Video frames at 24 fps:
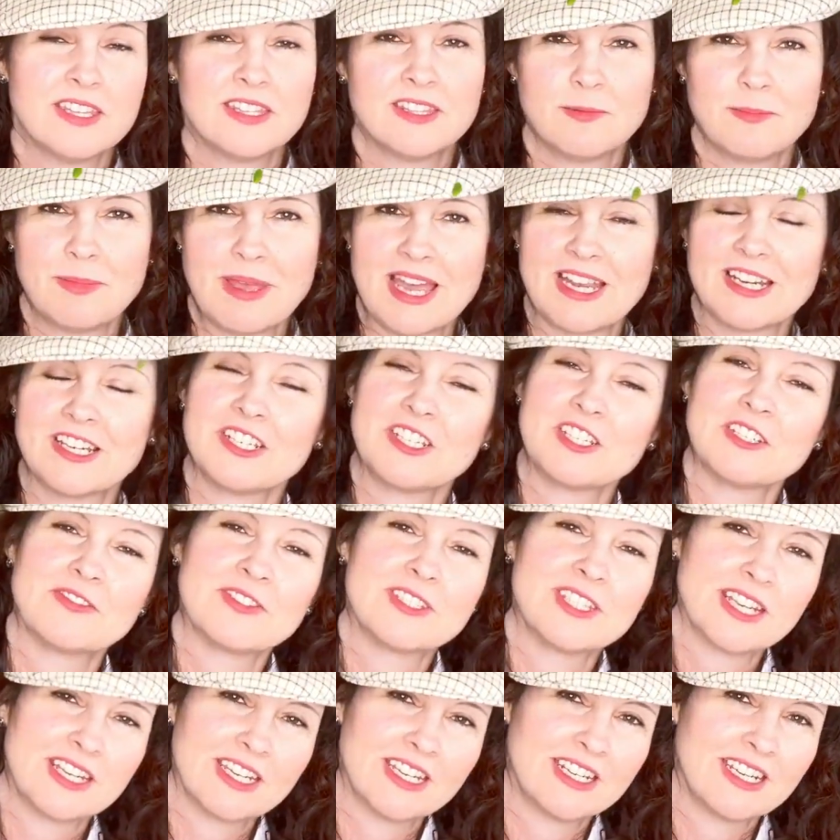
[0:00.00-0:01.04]
the package of
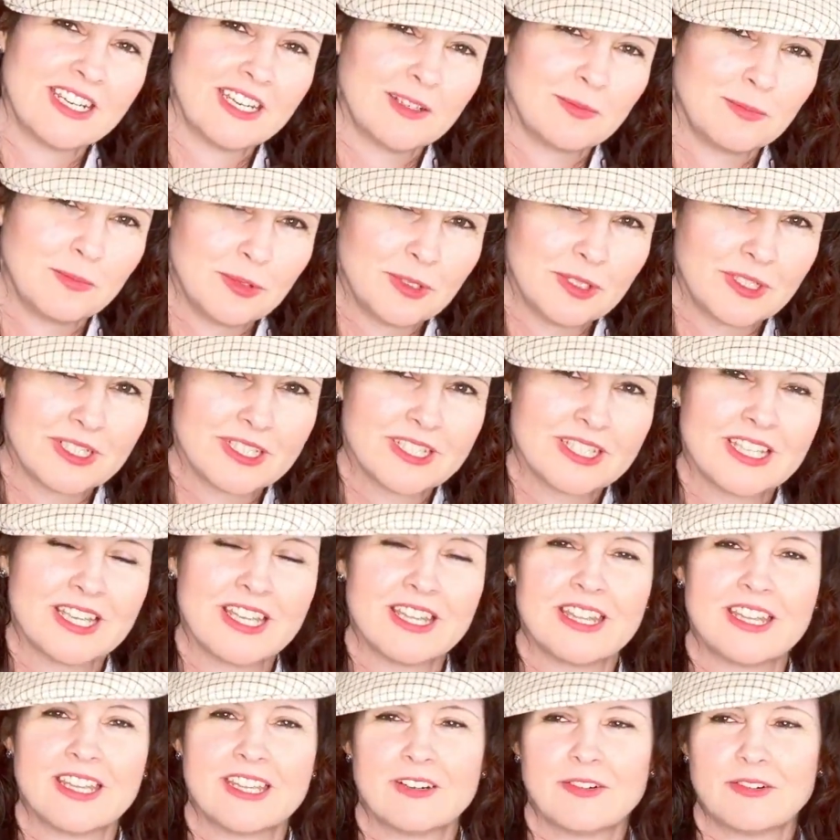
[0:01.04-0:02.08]
secondhand books
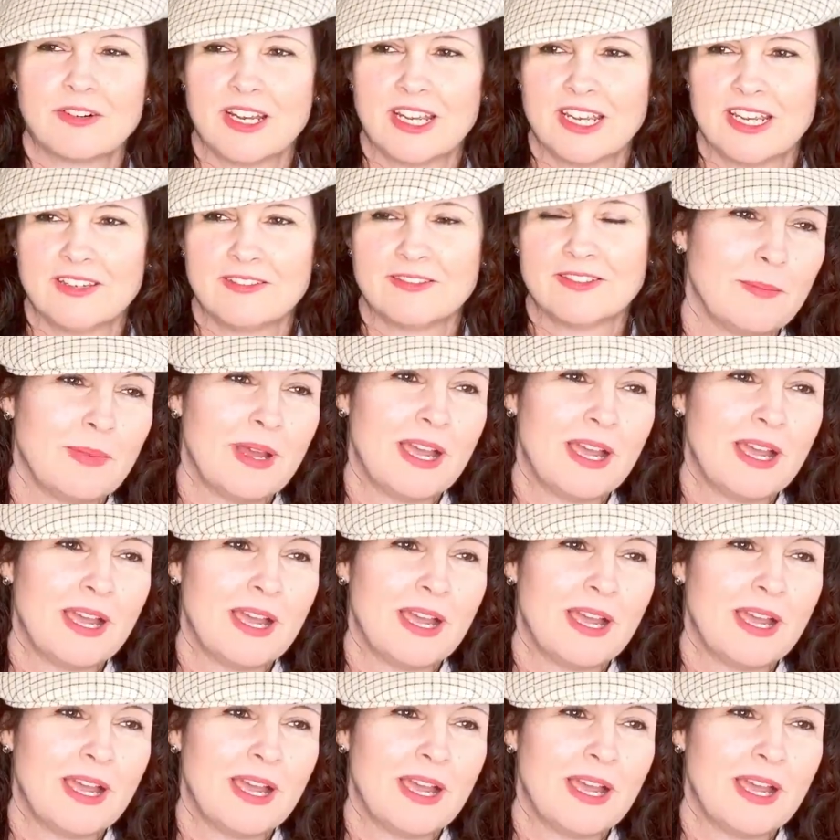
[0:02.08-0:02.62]
that arrived,